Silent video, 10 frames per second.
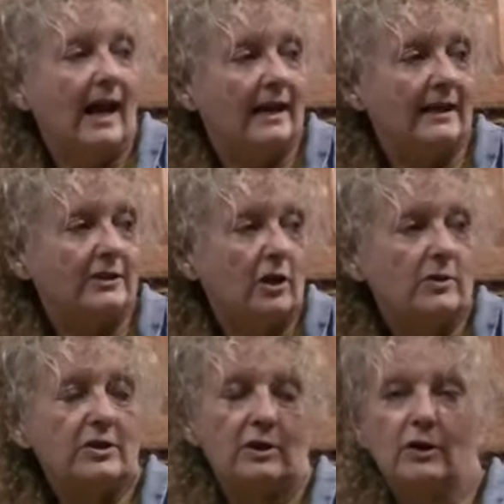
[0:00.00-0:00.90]
and I
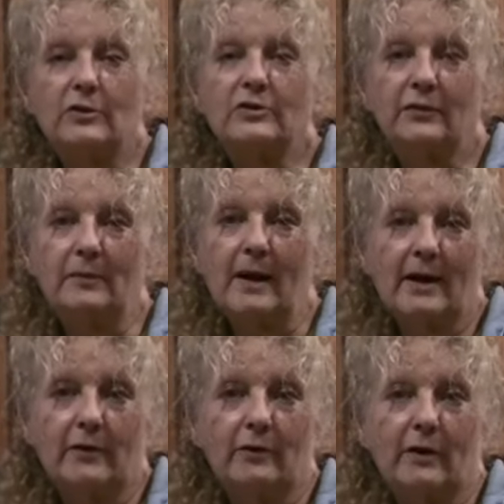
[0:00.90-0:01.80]
toasted those for my
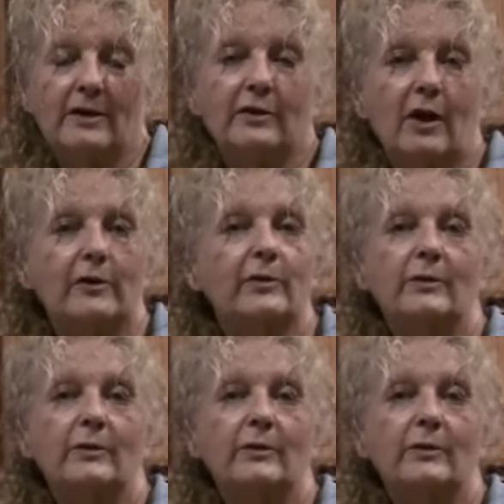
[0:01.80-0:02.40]
other granddaughter